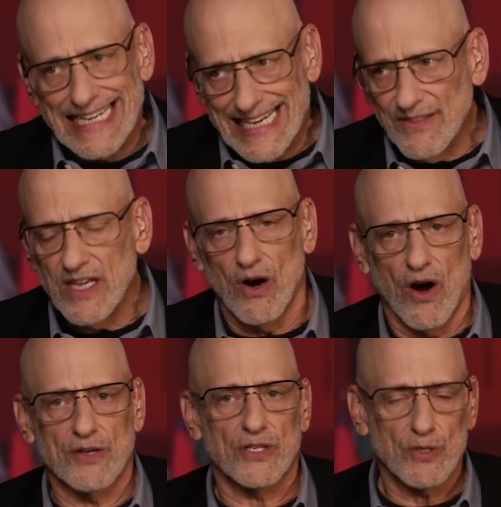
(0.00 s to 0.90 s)
in the
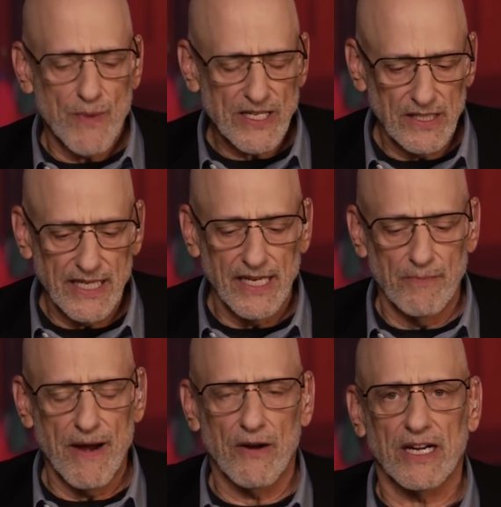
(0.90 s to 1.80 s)
arts, especially in
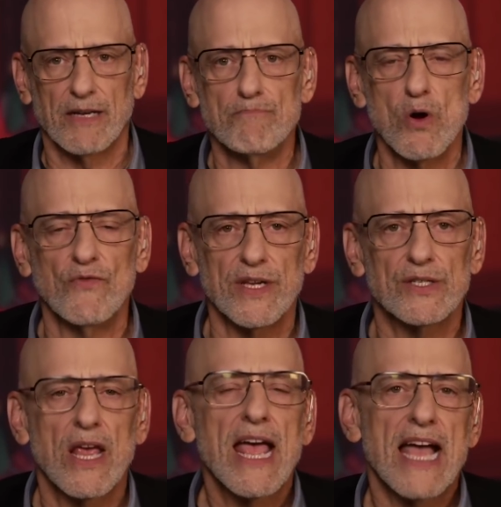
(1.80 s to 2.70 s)
American movies,